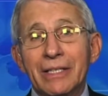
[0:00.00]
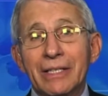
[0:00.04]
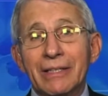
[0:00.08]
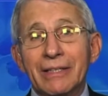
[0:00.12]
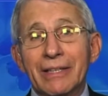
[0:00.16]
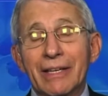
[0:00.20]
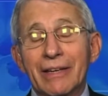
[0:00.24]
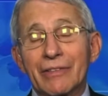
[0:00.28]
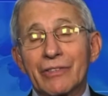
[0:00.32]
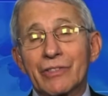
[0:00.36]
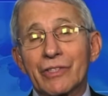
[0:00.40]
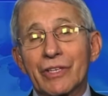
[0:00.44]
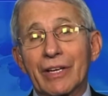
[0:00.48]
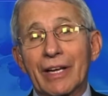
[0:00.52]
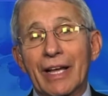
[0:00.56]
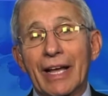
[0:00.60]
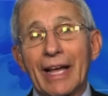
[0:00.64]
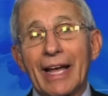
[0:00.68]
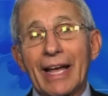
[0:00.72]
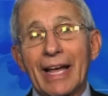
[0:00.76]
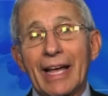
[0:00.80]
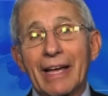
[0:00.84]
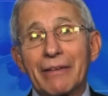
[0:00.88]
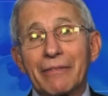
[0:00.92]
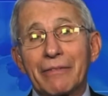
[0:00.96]
that it's going to
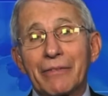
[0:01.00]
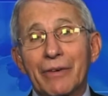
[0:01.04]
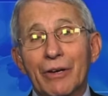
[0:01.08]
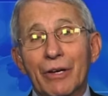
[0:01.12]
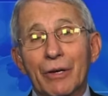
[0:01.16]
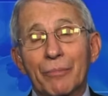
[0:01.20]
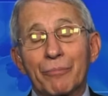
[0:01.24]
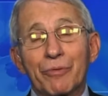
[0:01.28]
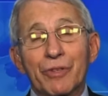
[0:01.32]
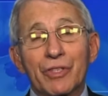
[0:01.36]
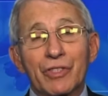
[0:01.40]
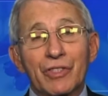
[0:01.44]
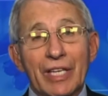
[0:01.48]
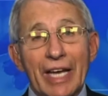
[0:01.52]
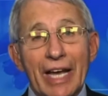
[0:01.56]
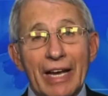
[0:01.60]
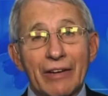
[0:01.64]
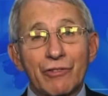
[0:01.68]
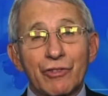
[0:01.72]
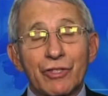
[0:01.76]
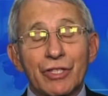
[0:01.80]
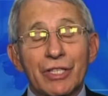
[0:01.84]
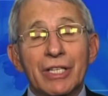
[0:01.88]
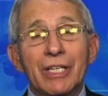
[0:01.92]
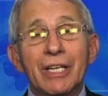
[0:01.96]
have on
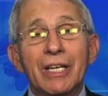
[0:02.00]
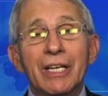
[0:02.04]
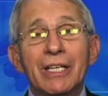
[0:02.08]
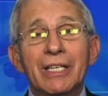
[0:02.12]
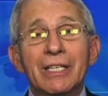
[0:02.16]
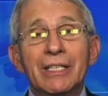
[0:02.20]
protection